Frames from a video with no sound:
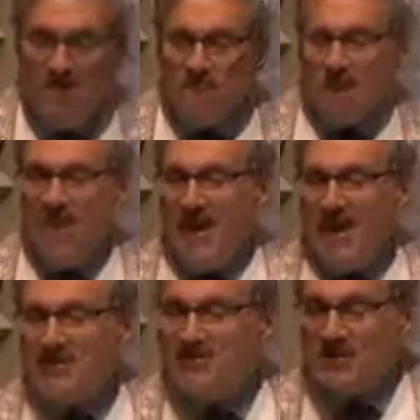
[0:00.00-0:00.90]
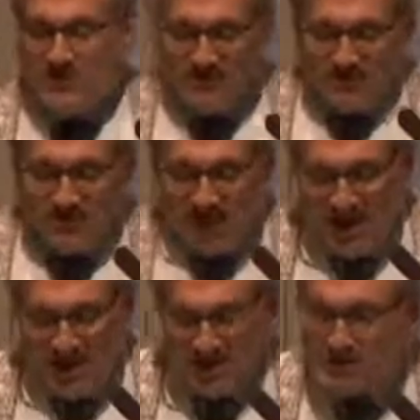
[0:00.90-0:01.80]
For our ancestors,
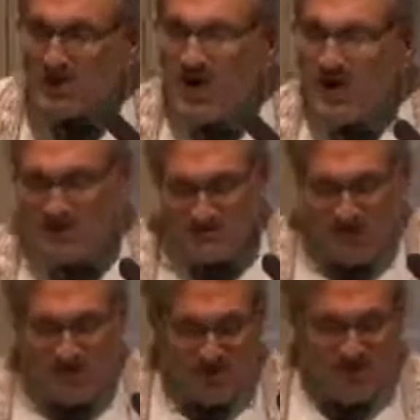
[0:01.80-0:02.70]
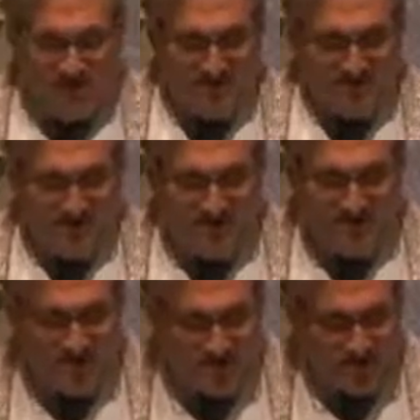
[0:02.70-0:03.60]
death was a constant presence.